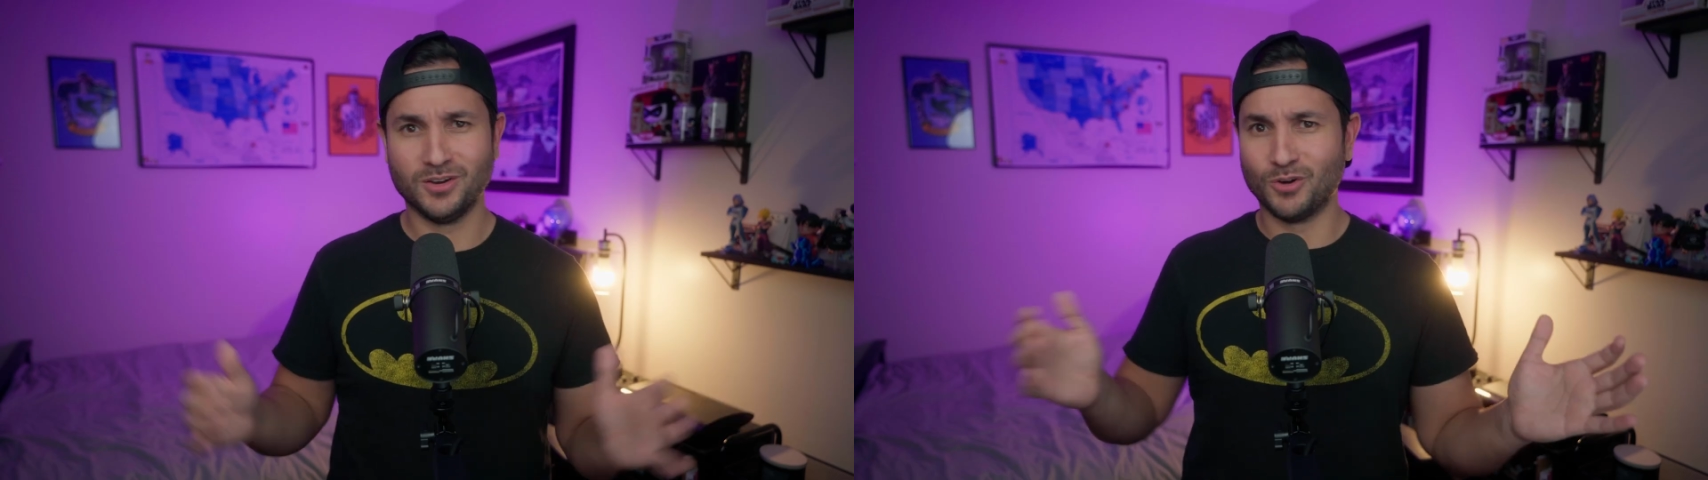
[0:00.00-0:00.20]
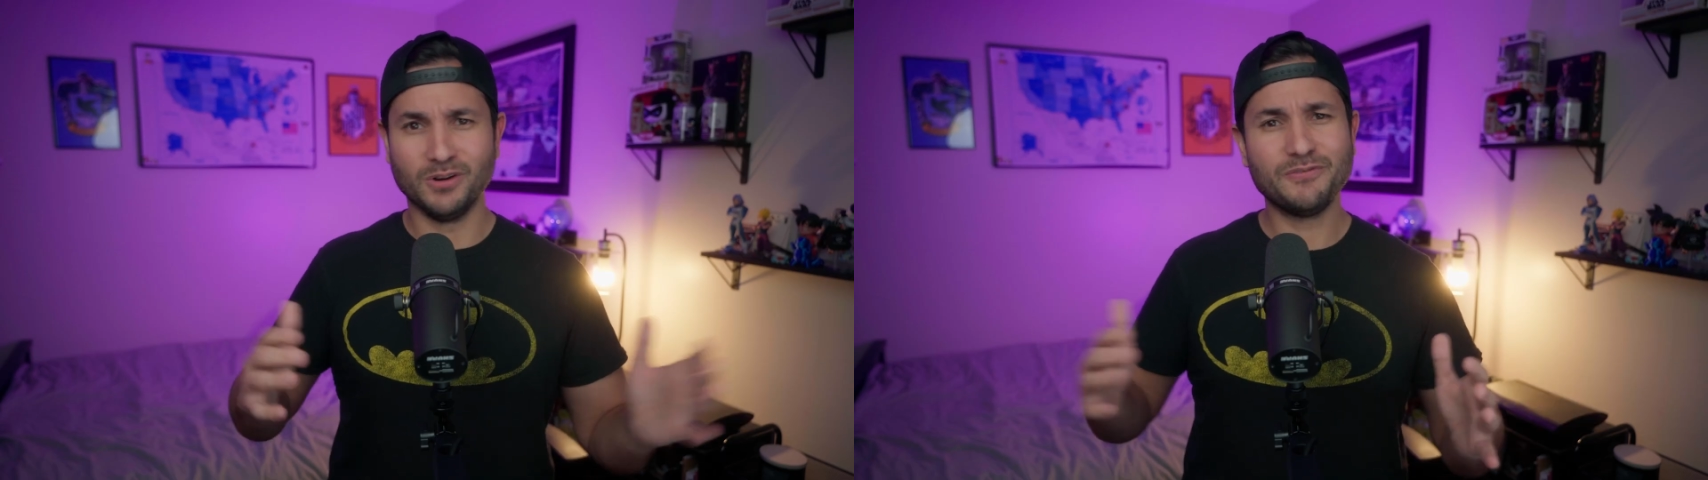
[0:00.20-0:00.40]

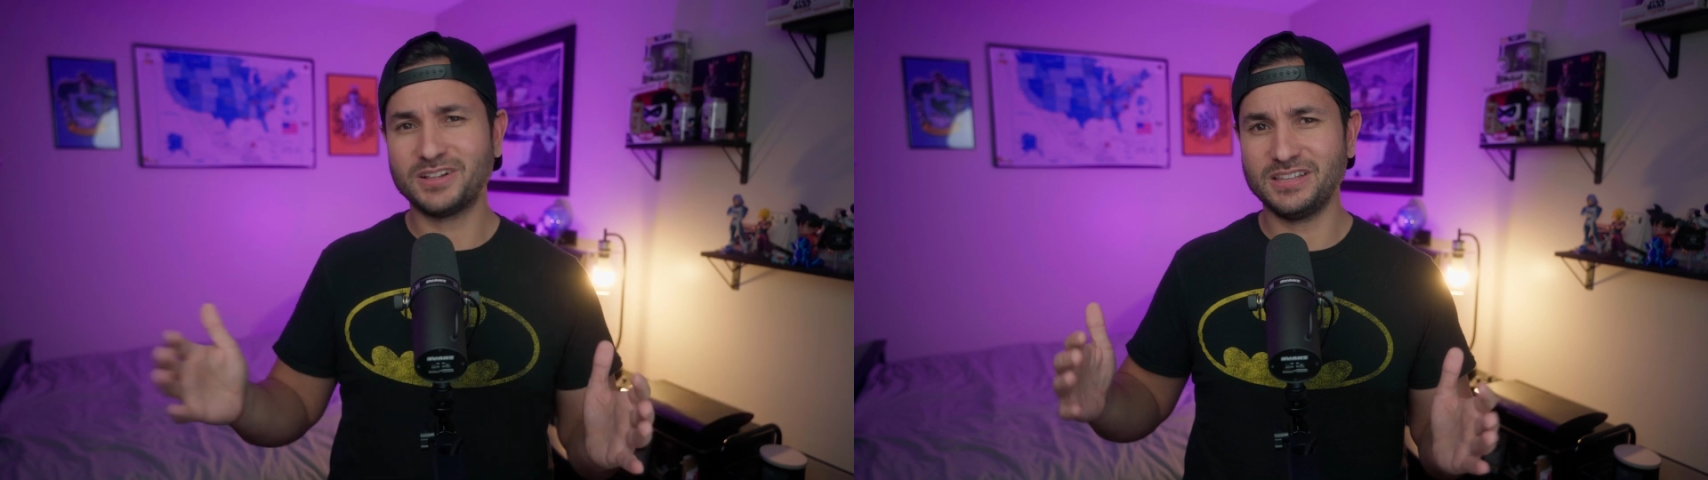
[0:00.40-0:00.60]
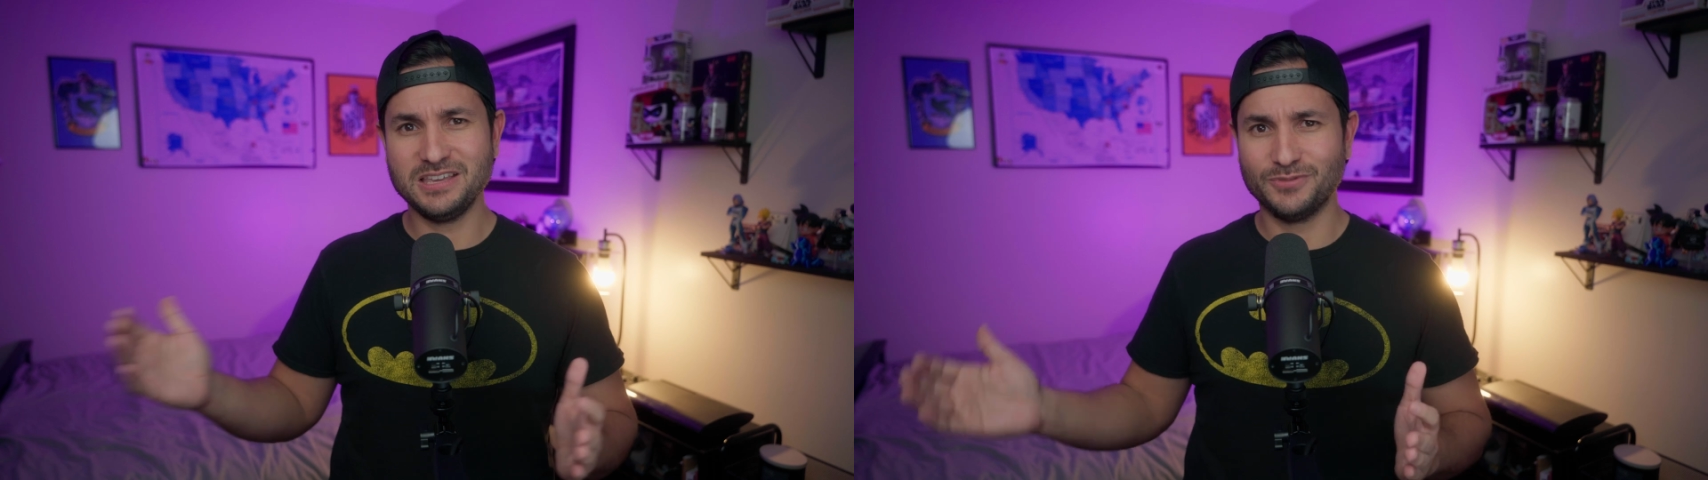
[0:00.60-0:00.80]

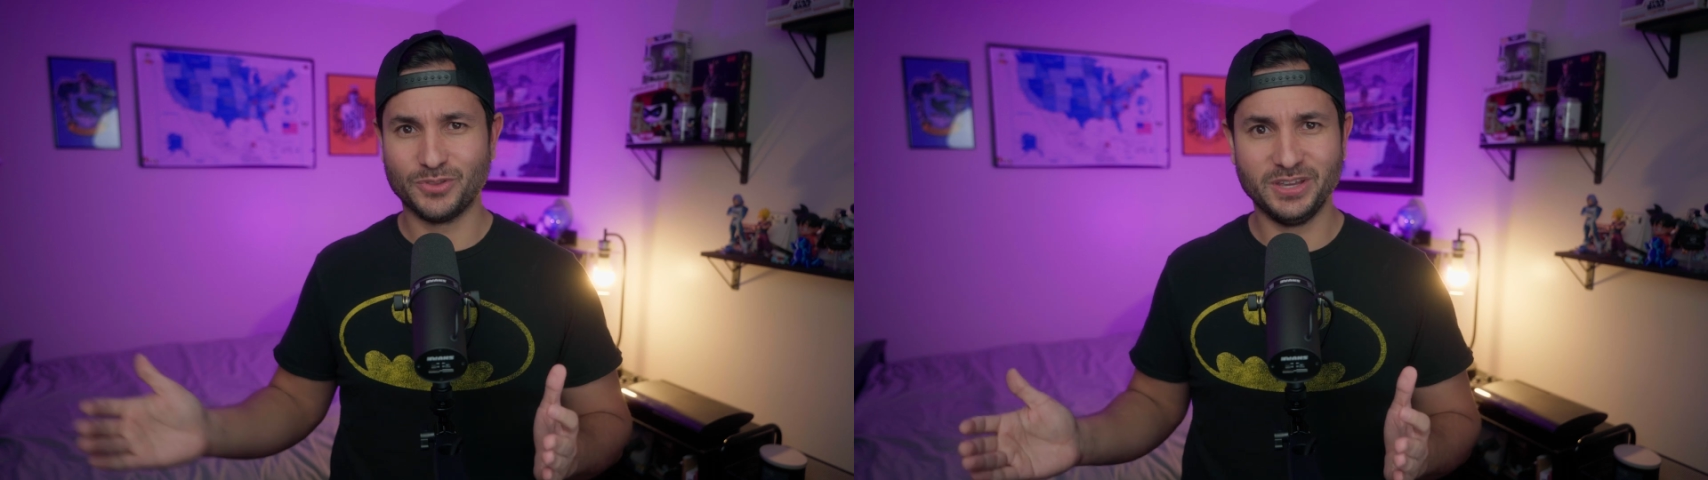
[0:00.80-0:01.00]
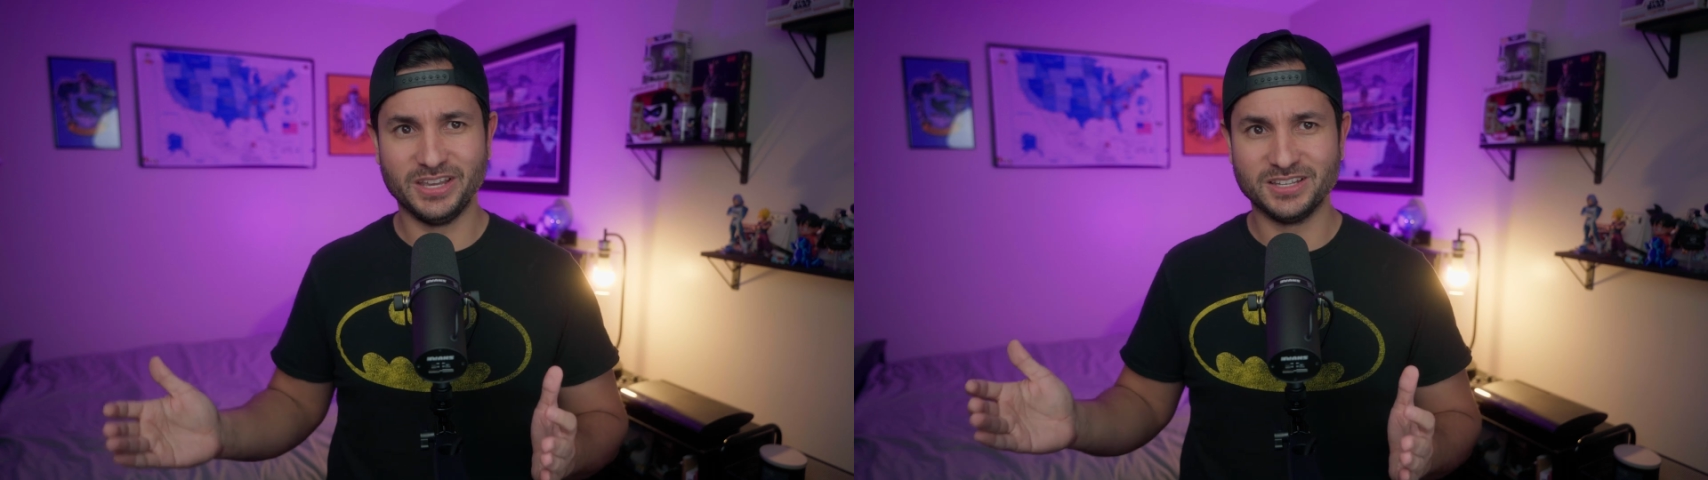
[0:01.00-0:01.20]
horrifically evil
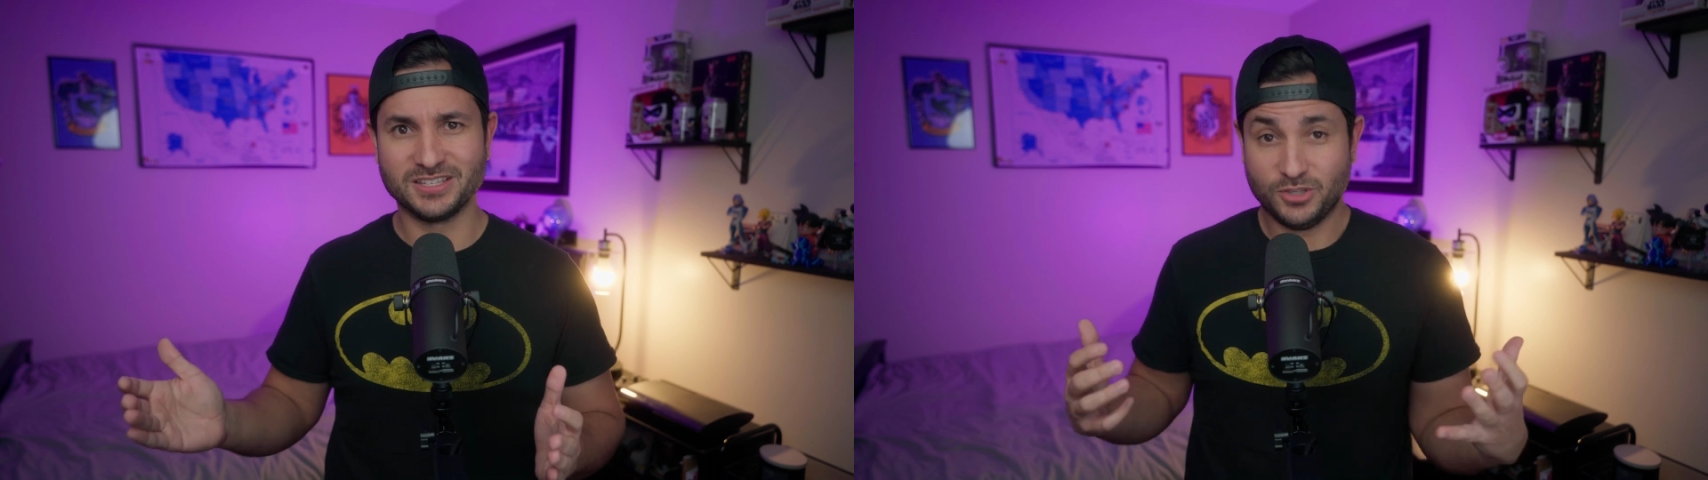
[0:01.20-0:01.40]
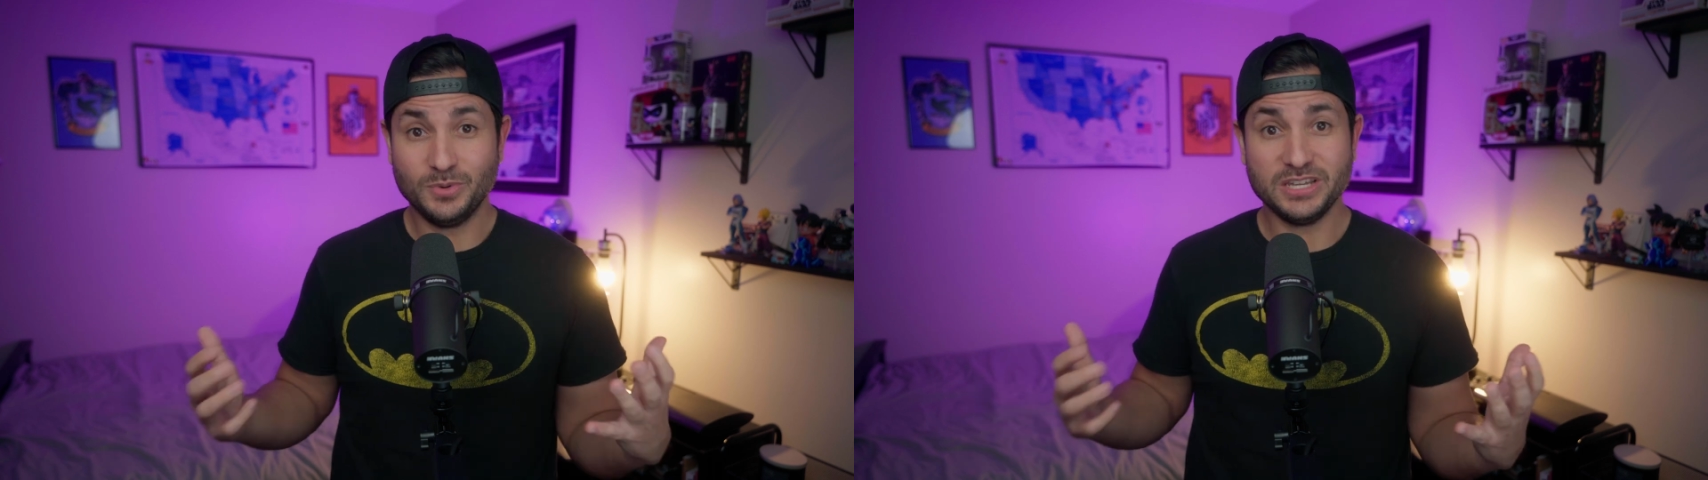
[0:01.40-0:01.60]
things
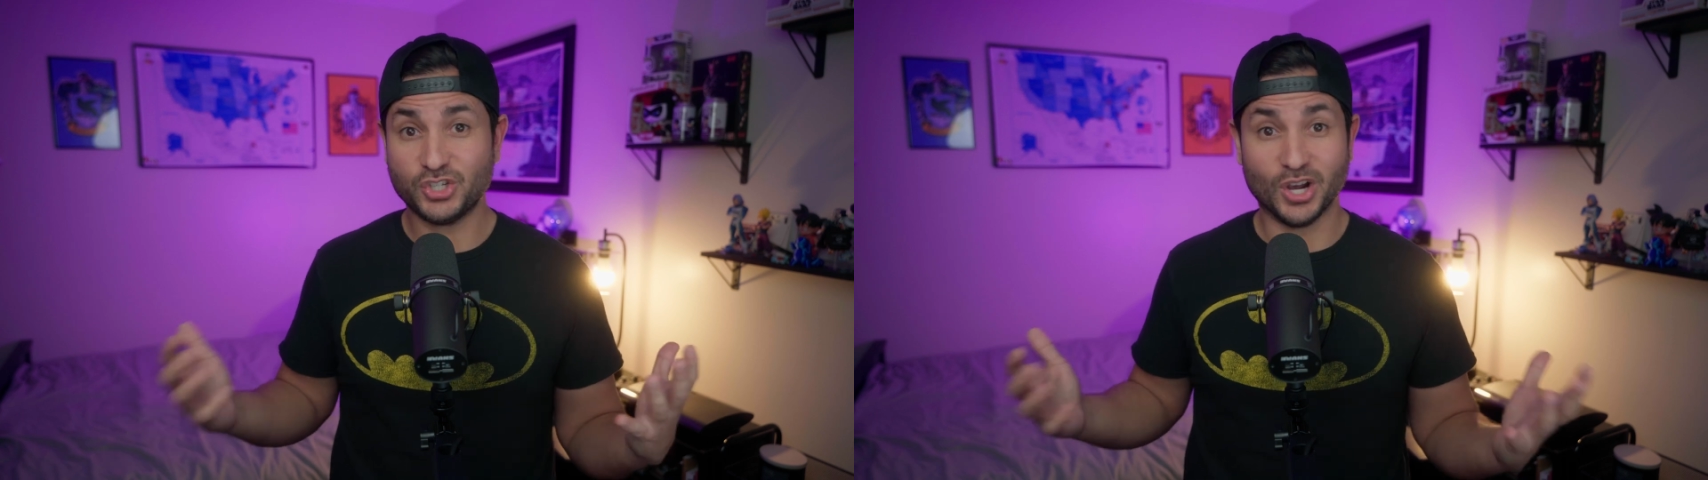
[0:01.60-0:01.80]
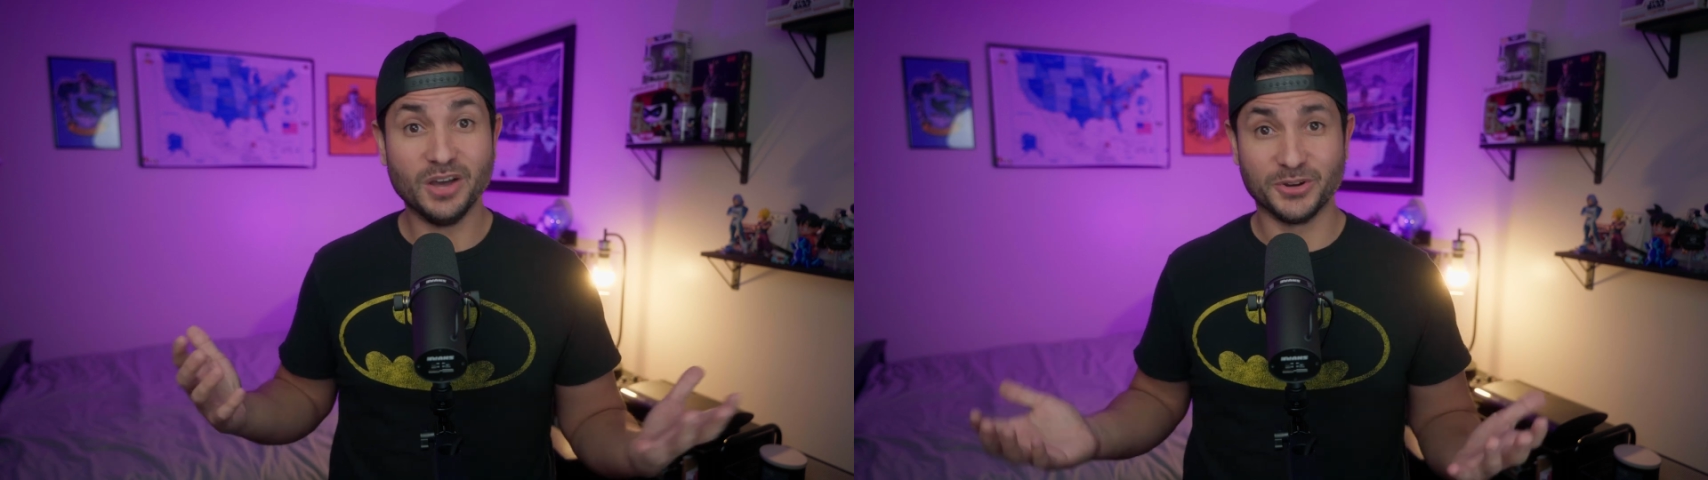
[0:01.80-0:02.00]
to
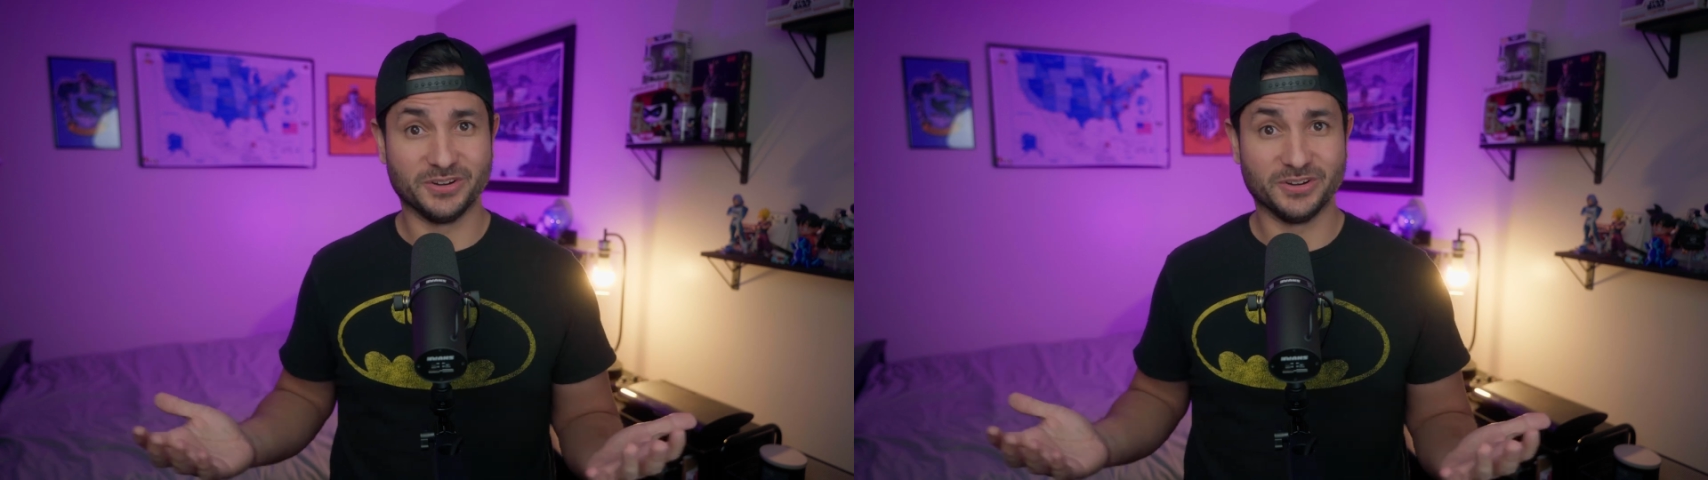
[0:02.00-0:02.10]
each other,